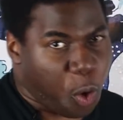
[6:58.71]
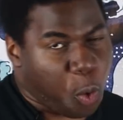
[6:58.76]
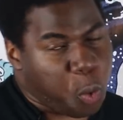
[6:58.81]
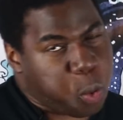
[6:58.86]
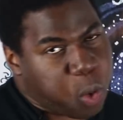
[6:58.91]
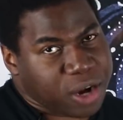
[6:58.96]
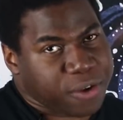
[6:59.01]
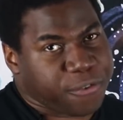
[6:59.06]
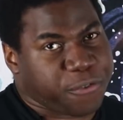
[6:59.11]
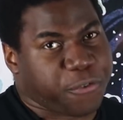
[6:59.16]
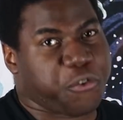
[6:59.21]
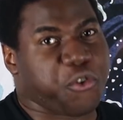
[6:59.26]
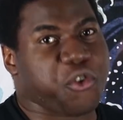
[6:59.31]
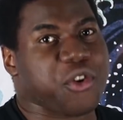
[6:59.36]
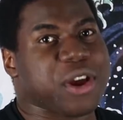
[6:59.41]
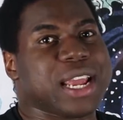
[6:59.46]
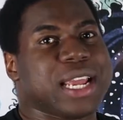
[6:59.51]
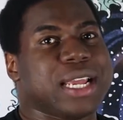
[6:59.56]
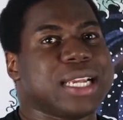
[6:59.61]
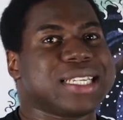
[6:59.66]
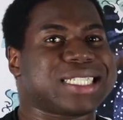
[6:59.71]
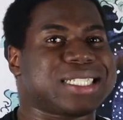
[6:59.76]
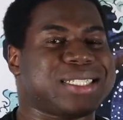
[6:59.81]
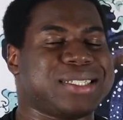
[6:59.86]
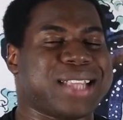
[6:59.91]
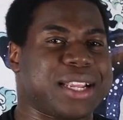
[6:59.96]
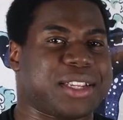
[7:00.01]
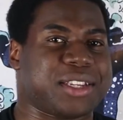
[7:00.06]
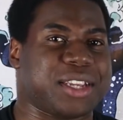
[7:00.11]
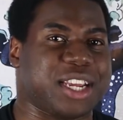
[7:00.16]
1/3
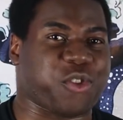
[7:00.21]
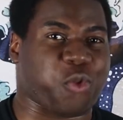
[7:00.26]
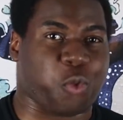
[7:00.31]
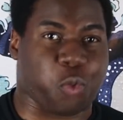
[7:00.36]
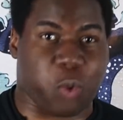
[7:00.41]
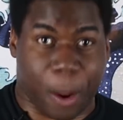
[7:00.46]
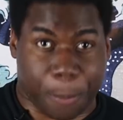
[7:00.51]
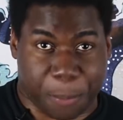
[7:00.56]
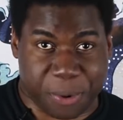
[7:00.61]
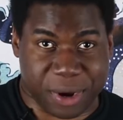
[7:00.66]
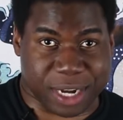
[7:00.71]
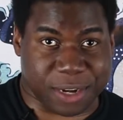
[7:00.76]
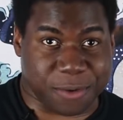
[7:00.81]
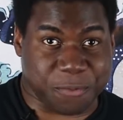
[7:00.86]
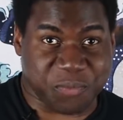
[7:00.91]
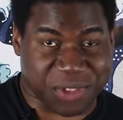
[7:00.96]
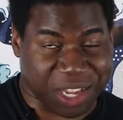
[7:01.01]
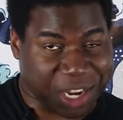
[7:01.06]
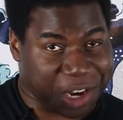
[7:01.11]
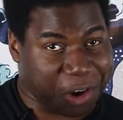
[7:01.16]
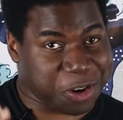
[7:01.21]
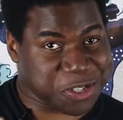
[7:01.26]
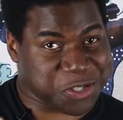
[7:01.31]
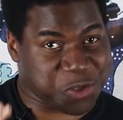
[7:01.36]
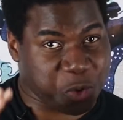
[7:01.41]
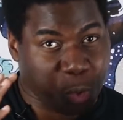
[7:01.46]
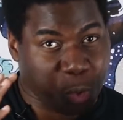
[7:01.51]
started weapon that costs